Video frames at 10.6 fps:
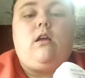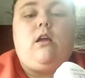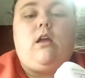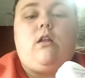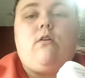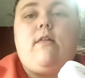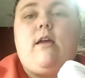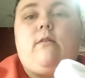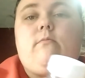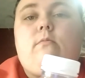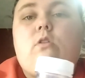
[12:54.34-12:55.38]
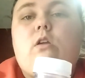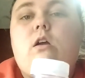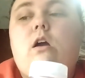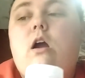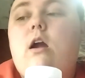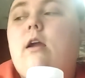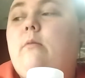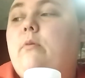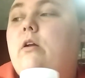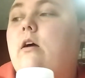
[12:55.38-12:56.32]
and all that.
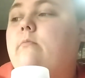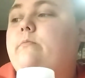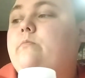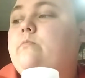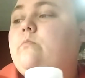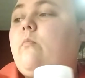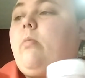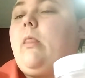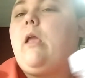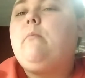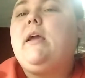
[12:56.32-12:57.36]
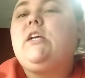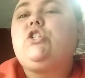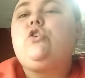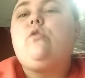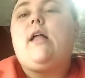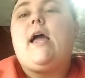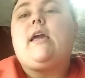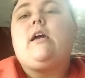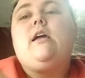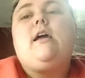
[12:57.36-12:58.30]
Alright, but make sure you
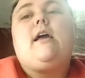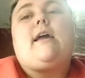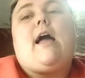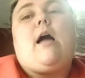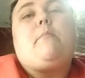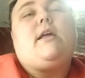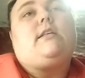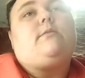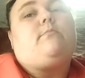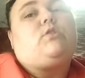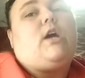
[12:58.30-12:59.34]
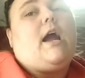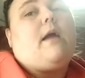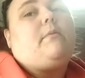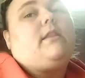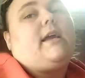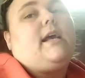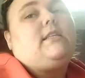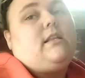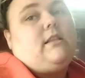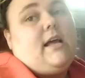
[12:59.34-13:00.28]
like, comment, subscribe, and like I
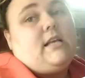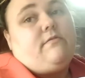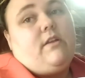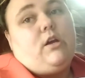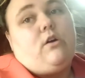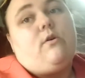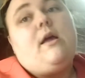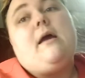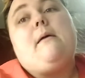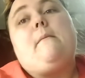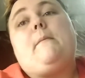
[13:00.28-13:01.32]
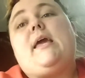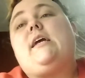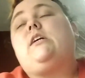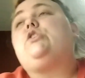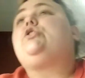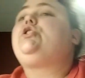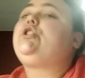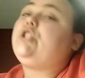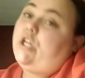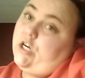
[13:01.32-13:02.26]
said in the last video, make
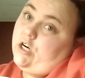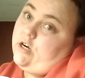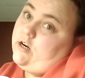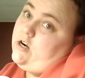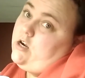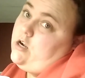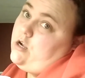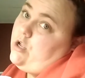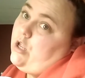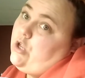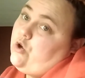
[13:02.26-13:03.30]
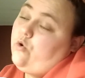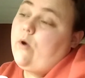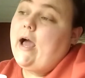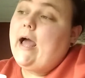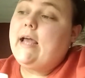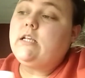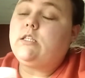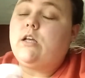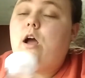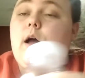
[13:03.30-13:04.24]
sure you guys